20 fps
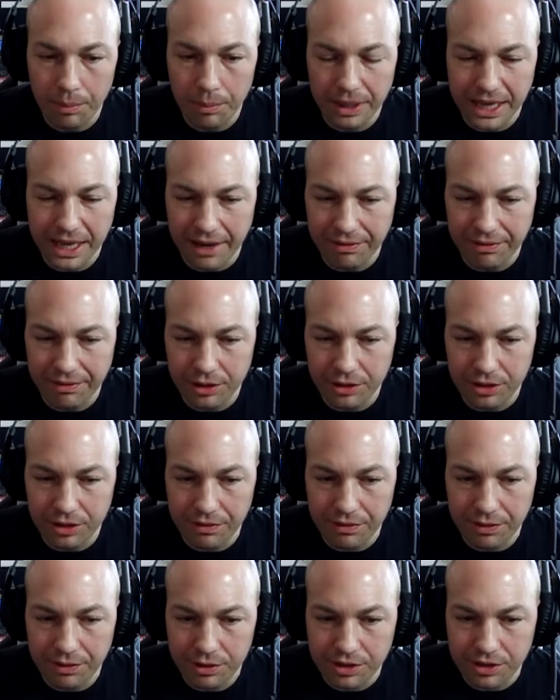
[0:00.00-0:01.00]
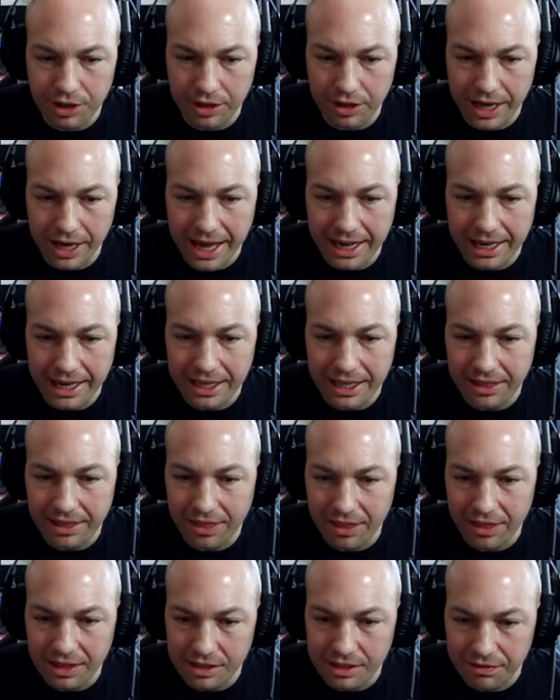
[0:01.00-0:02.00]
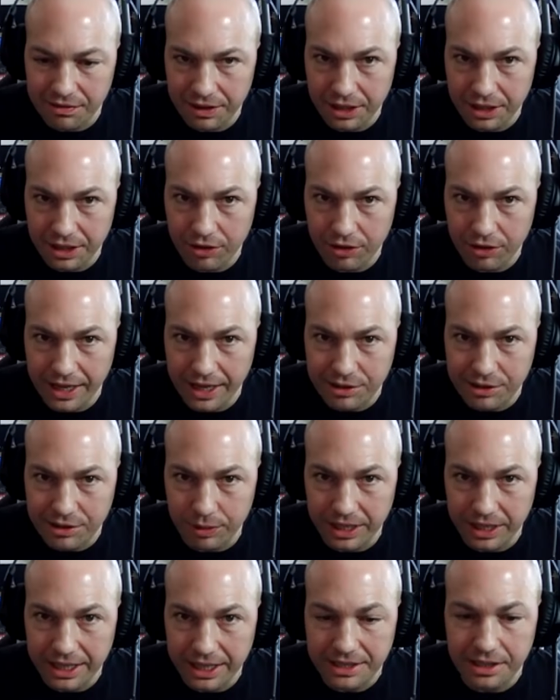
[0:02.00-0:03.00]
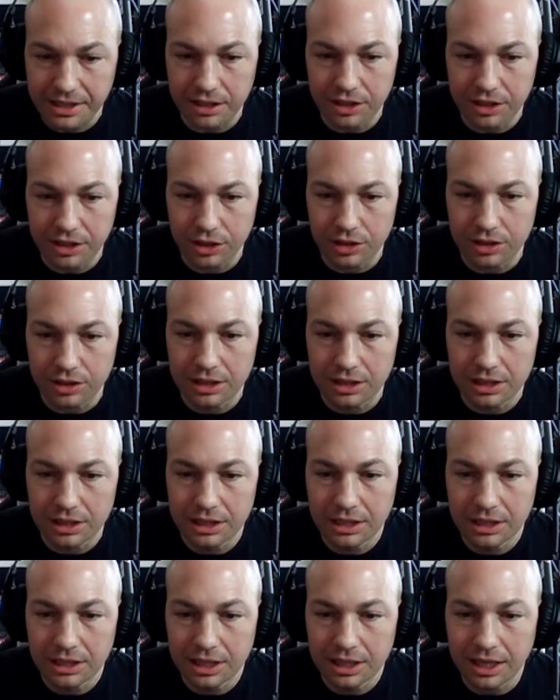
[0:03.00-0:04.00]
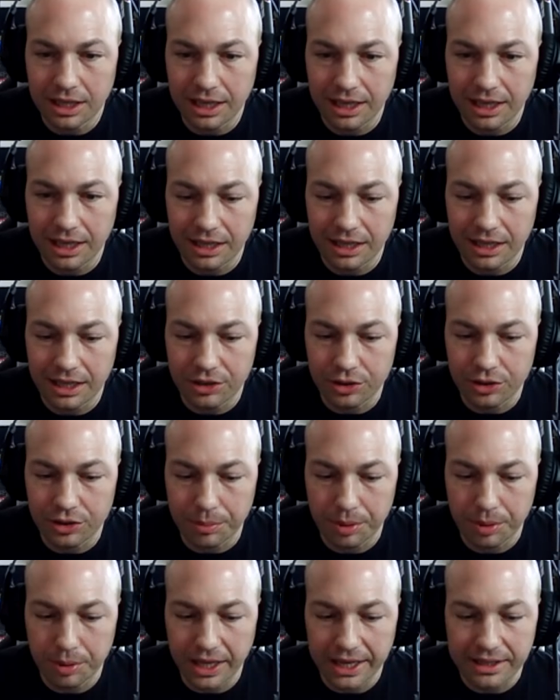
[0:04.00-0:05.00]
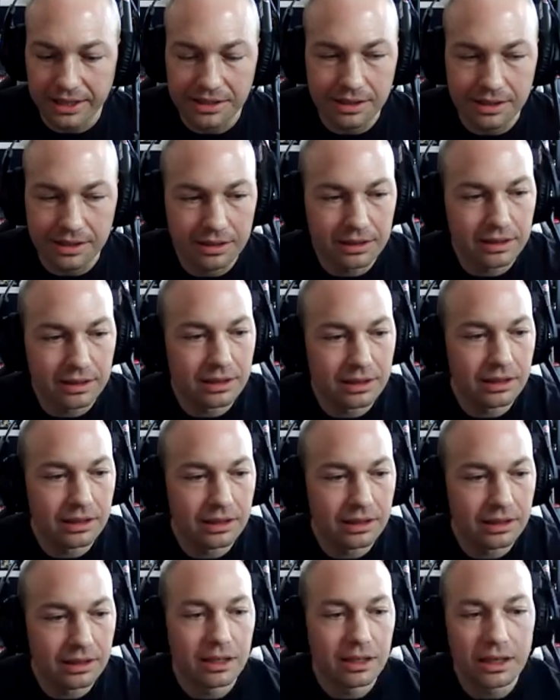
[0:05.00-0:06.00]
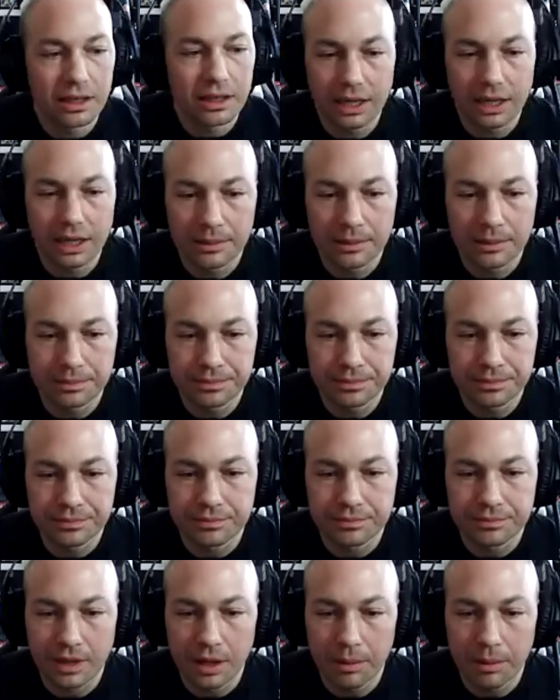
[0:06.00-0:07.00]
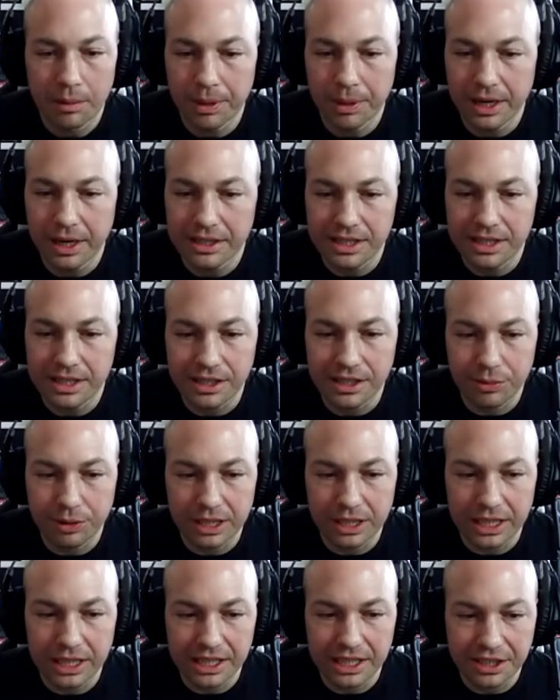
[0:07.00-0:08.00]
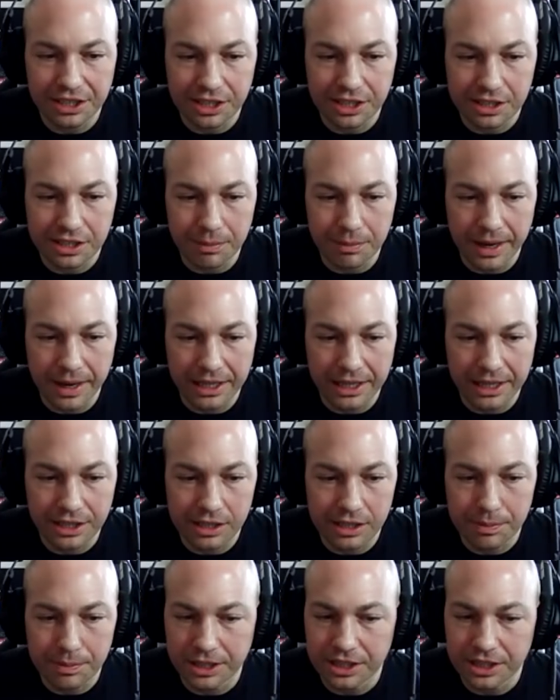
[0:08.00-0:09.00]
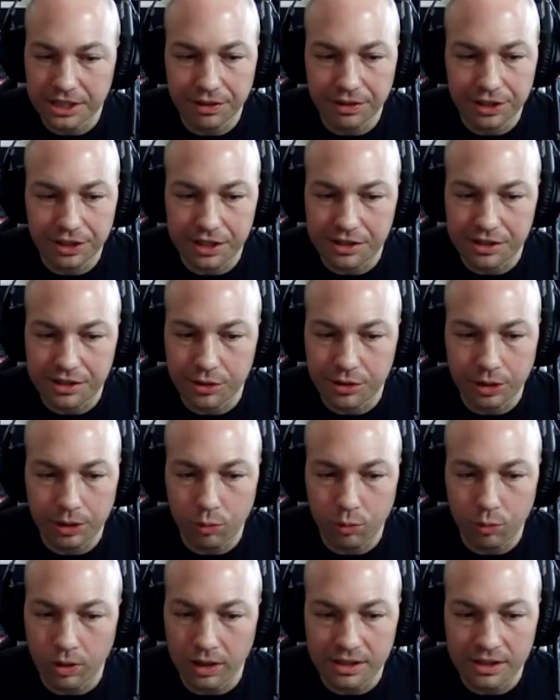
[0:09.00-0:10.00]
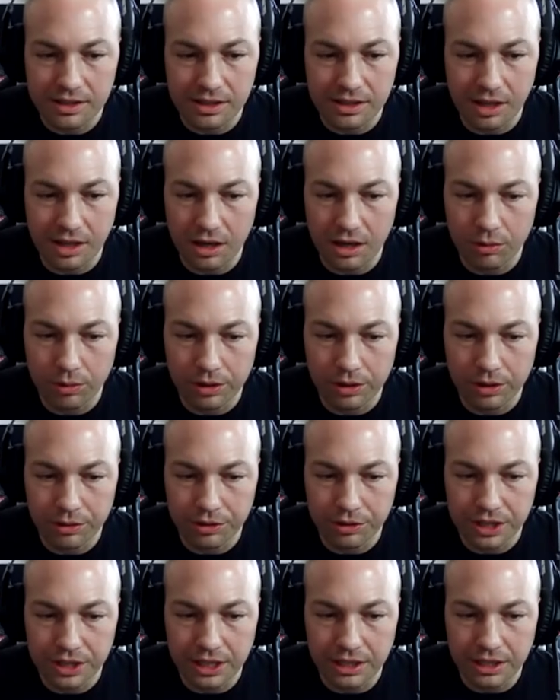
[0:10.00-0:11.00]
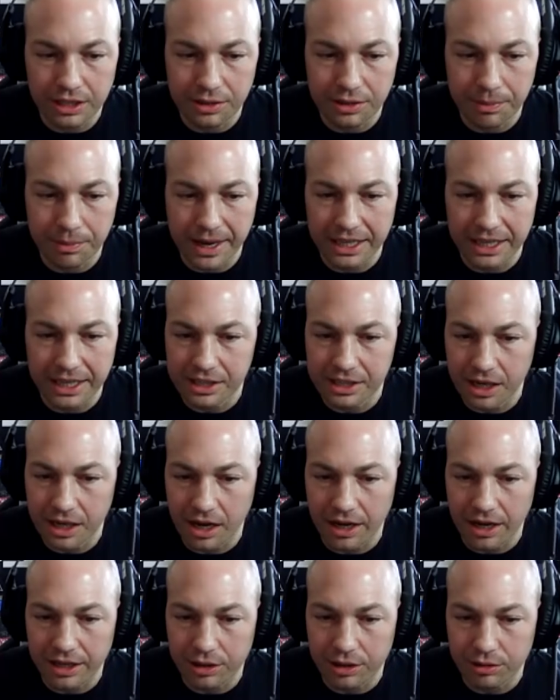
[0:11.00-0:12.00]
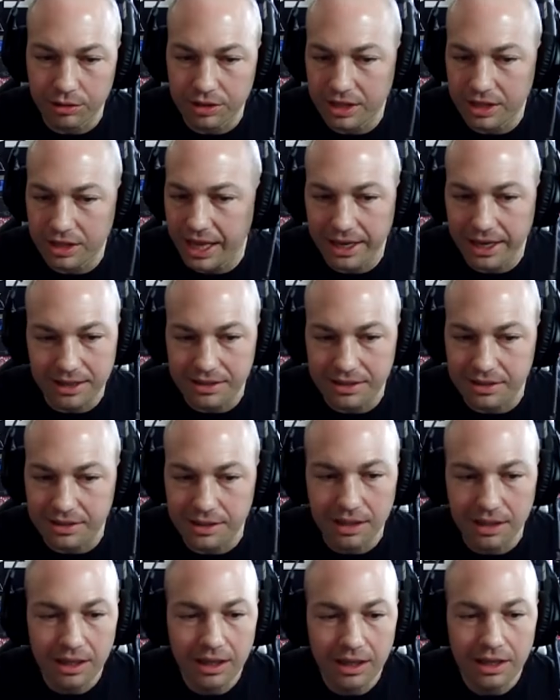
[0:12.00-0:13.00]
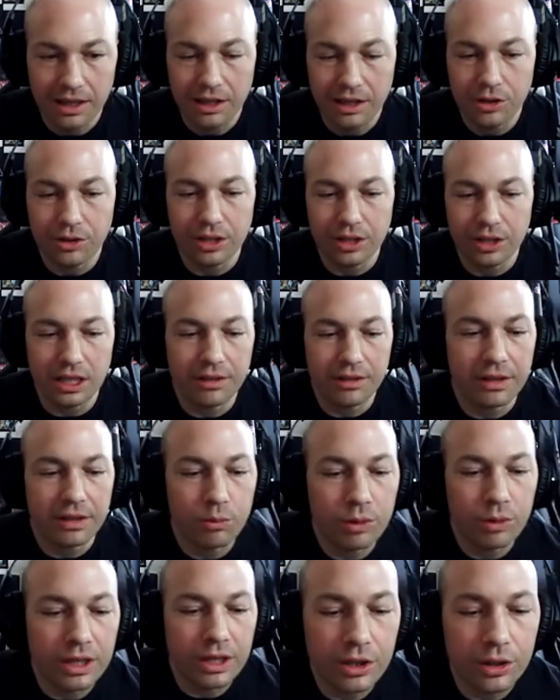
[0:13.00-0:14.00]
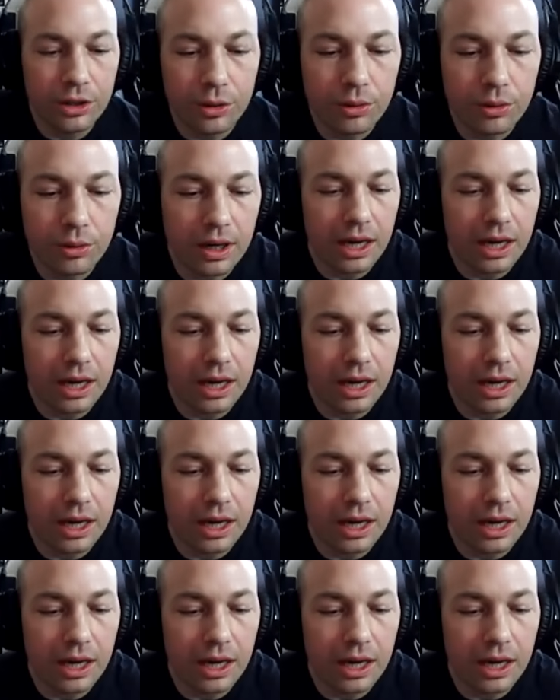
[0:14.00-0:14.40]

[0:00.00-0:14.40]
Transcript: yeah, if you start editing this video, that's when it gets a little complex. But it's really easy just to match, especially if you're just doing one song, one routine, to match the audio to that. You can even, when you